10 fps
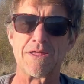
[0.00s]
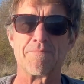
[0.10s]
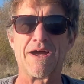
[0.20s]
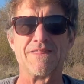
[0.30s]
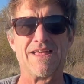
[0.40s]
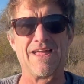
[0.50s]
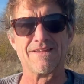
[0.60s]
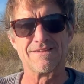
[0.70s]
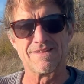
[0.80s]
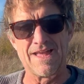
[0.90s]
And by the
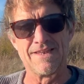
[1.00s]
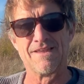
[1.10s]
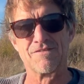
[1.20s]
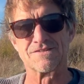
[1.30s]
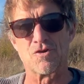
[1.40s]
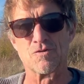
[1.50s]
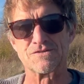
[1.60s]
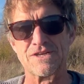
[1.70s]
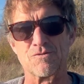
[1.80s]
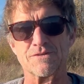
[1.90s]
end of this whole
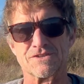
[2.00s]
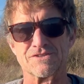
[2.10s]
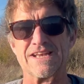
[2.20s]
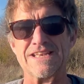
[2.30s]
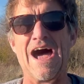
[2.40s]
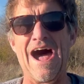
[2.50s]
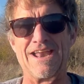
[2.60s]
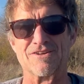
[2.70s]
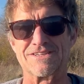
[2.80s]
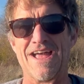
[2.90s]
sequence, there's like
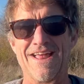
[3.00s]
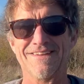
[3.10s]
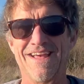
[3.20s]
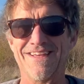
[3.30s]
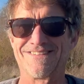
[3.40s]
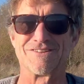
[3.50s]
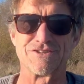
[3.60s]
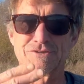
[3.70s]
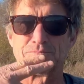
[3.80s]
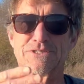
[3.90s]
9 or 10. So
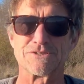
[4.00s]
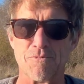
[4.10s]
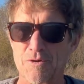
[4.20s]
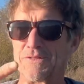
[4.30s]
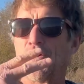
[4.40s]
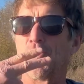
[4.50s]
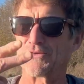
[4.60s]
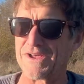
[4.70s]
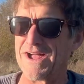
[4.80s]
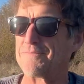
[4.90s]
she's been smoking the whole
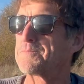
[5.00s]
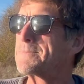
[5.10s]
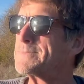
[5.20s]
time.